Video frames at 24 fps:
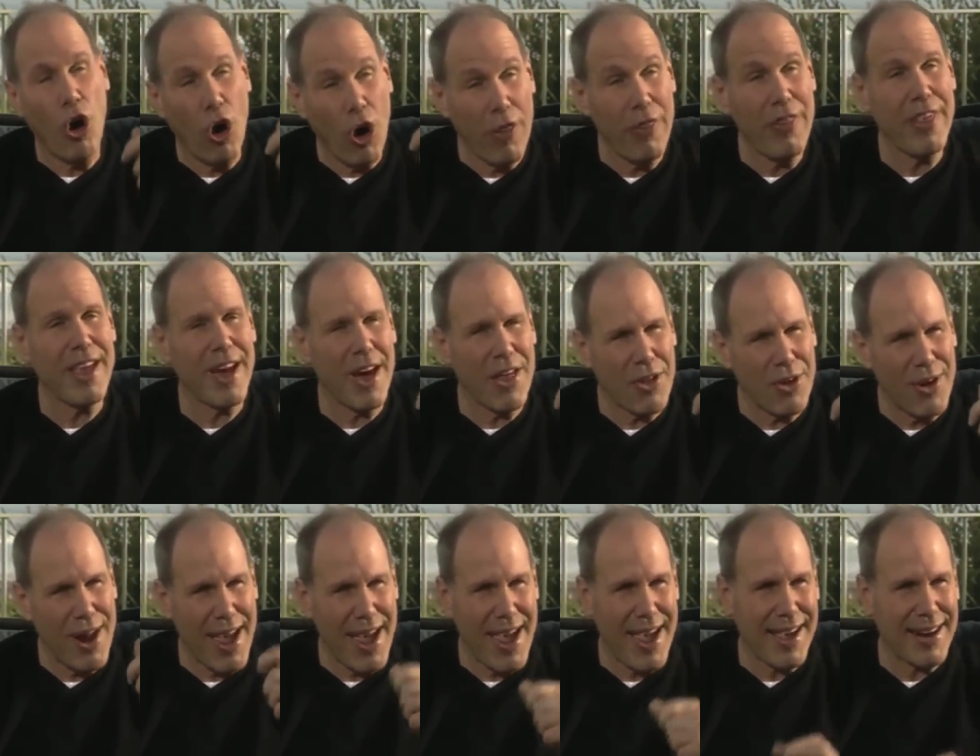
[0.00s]
On the
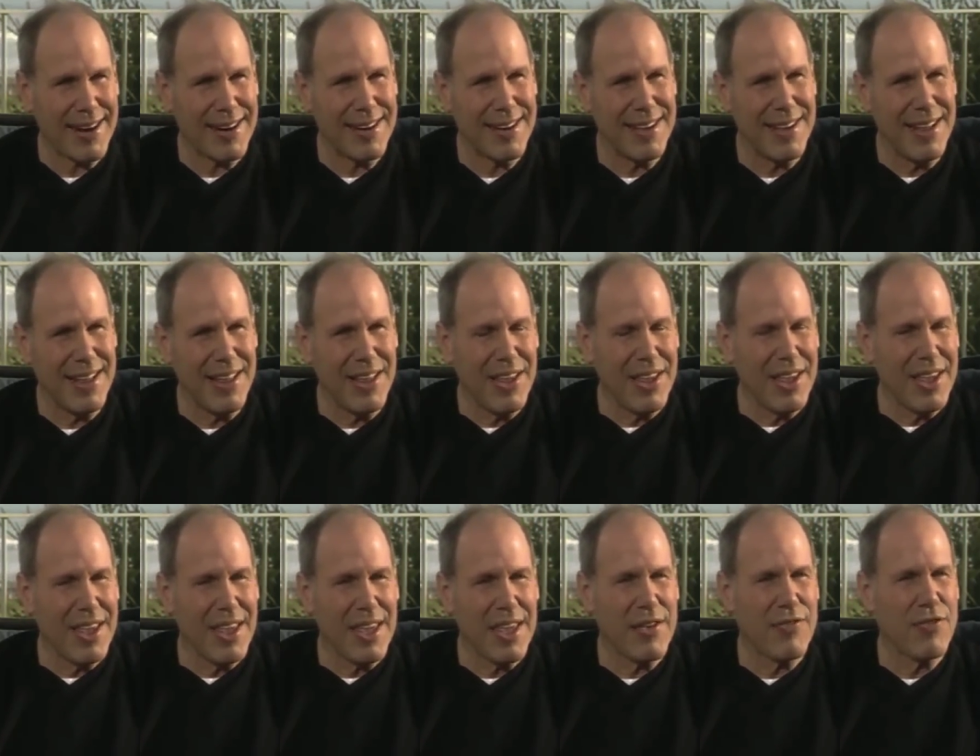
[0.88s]
other hand,
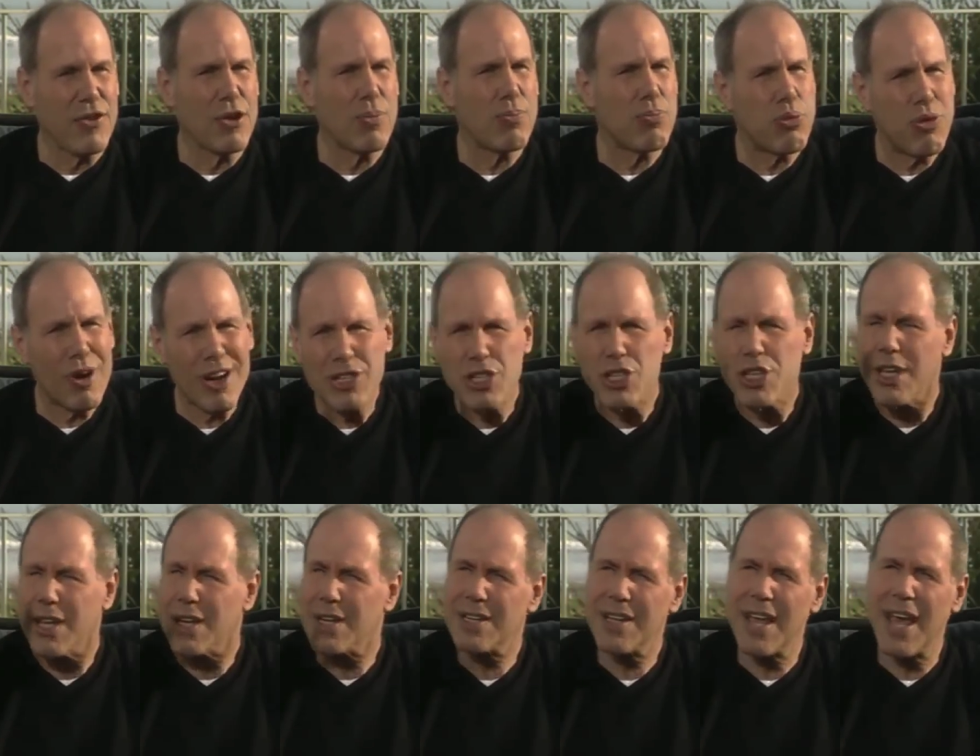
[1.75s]
if you're
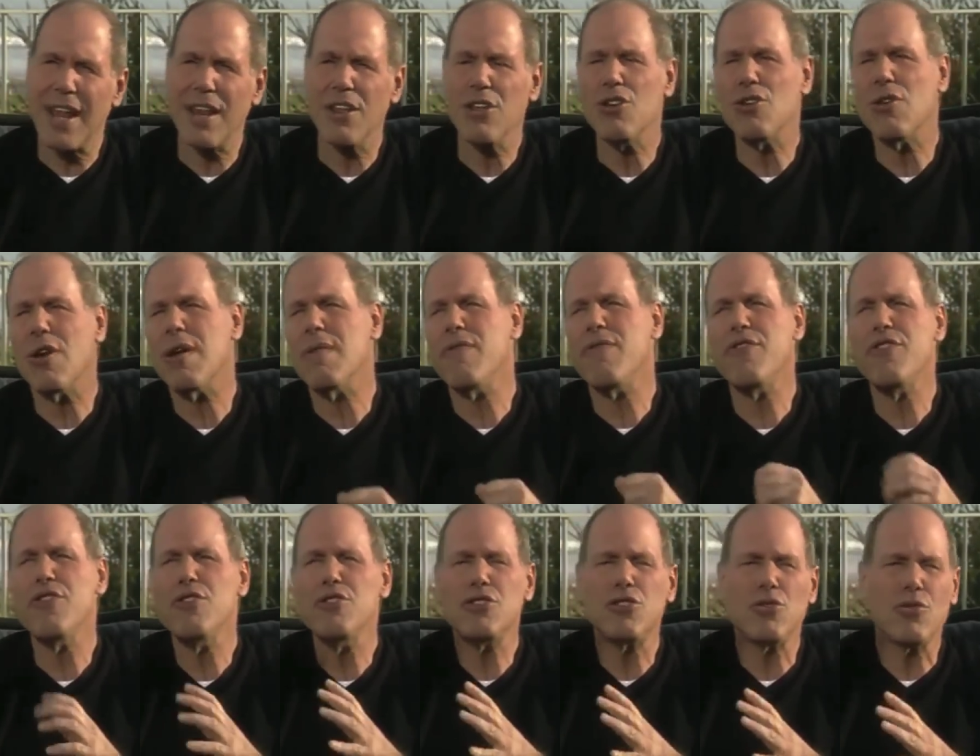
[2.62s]
prescient and you're a
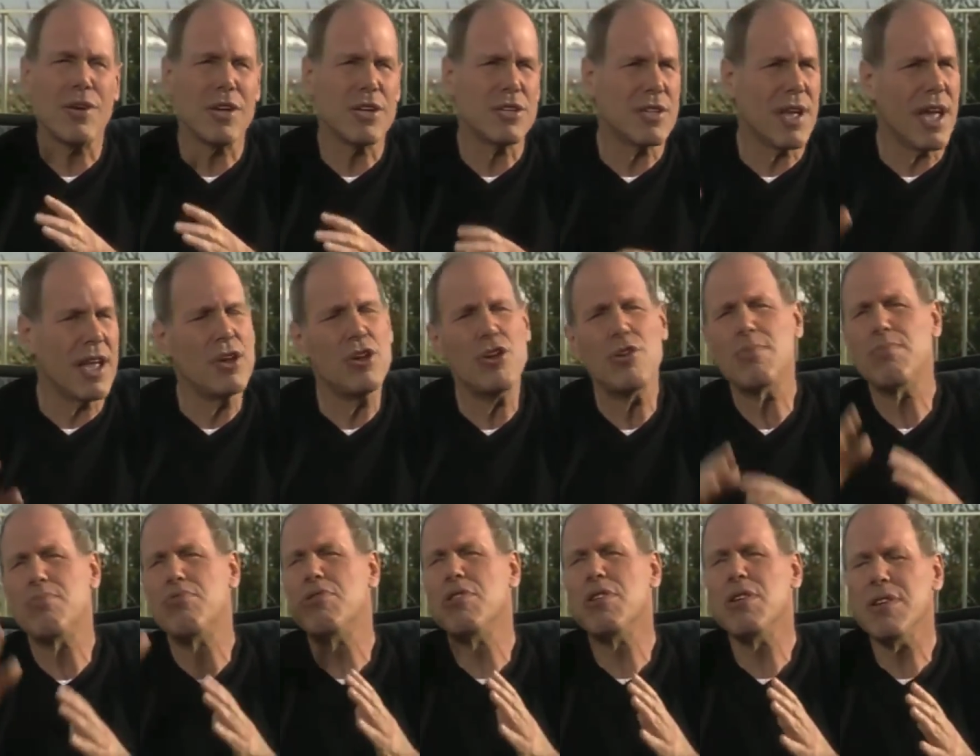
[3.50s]
futurist and
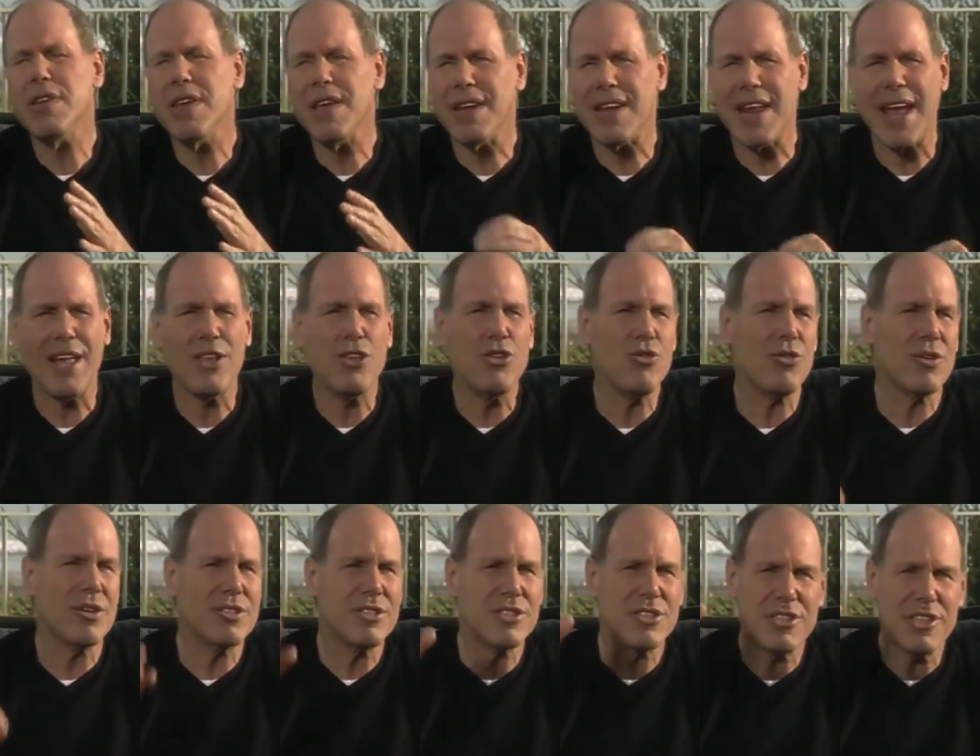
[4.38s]
you're brilliant and
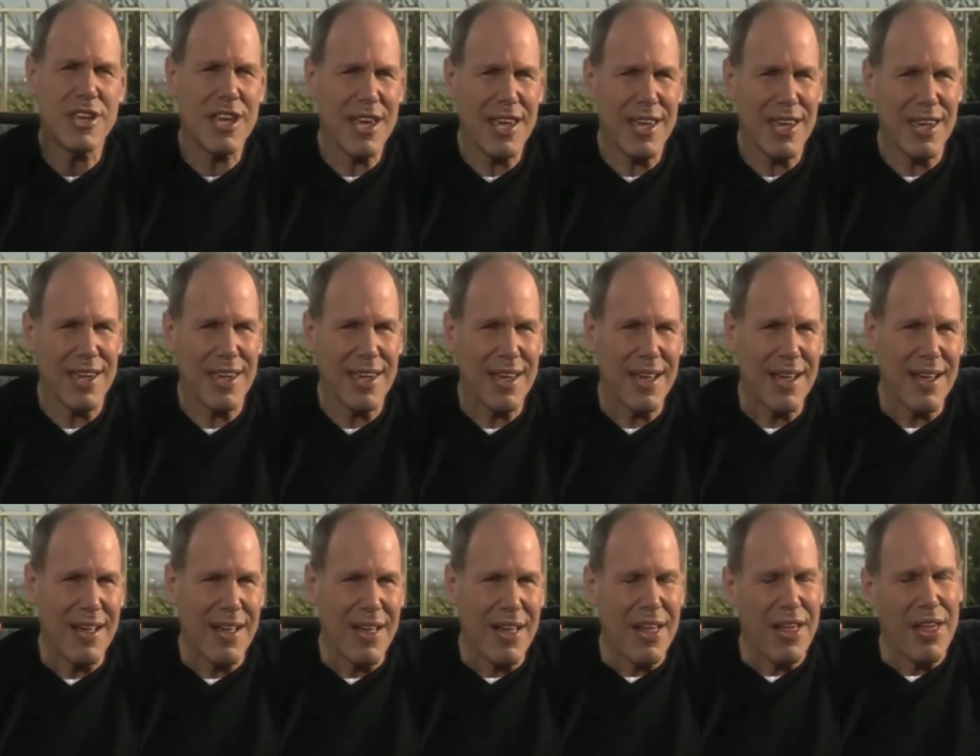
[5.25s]
you can see
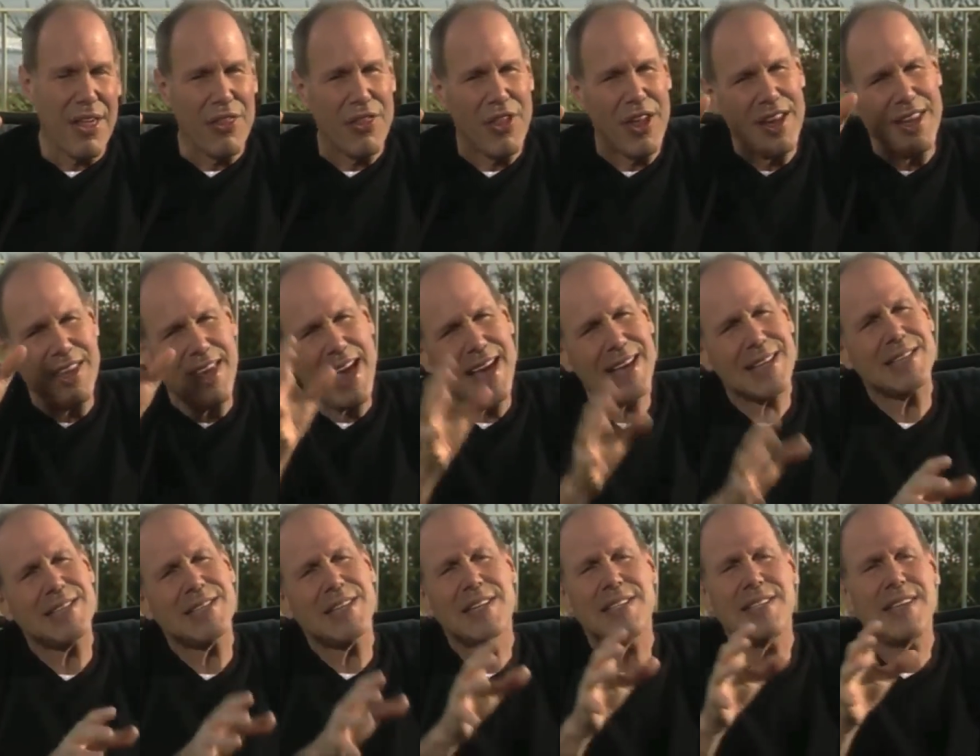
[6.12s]
that,
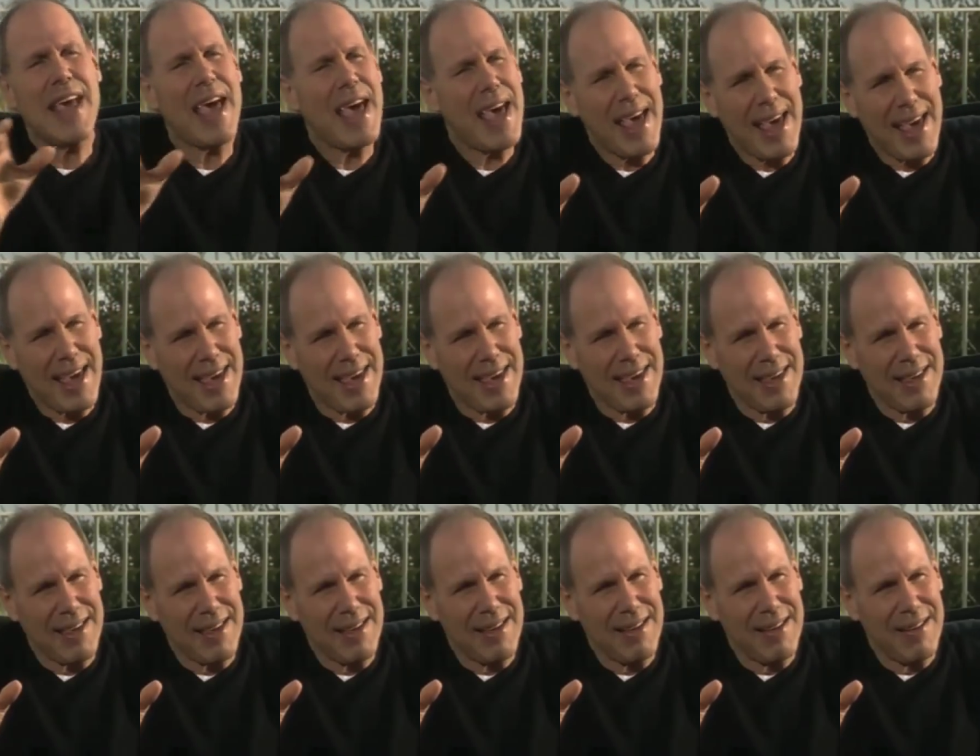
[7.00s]
yes,
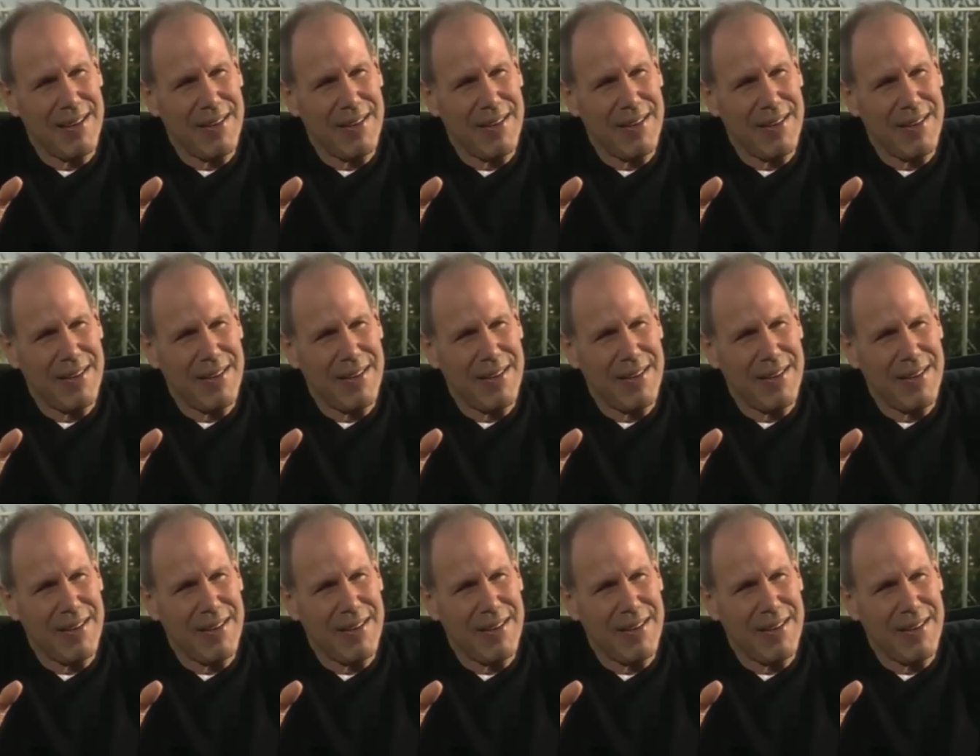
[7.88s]
today